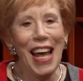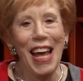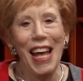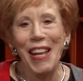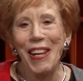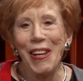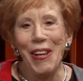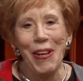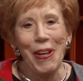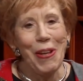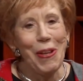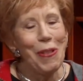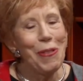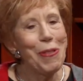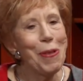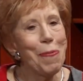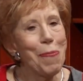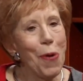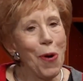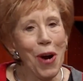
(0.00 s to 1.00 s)
And
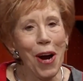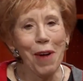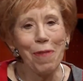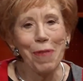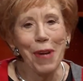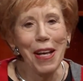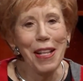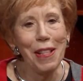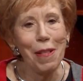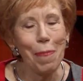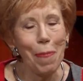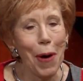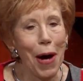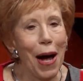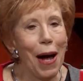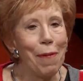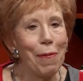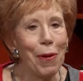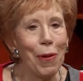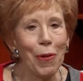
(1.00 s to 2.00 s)
the more I read the
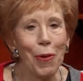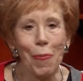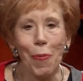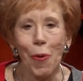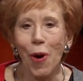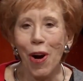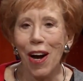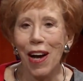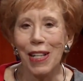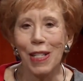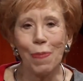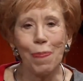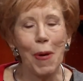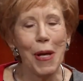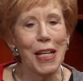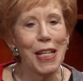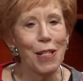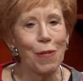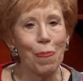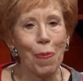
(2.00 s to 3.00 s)
Bible, the more I
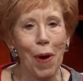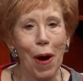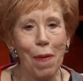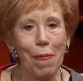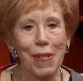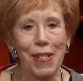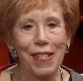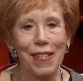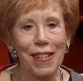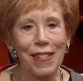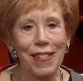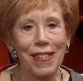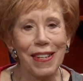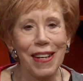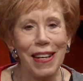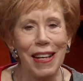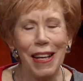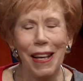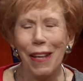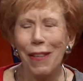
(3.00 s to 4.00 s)
speak His promises,
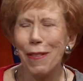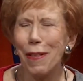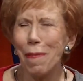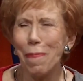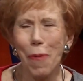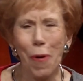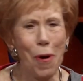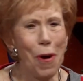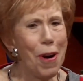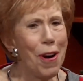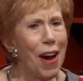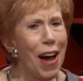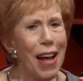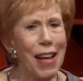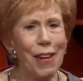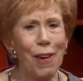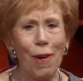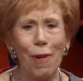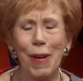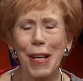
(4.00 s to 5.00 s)
the more I
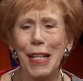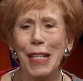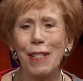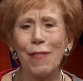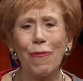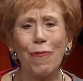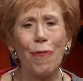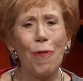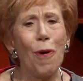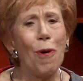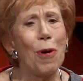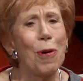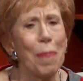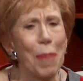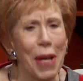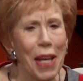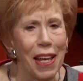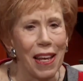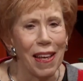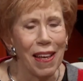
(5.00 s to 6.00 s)
know He's for
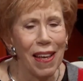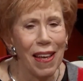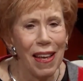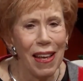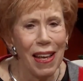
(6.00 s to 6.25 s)
me.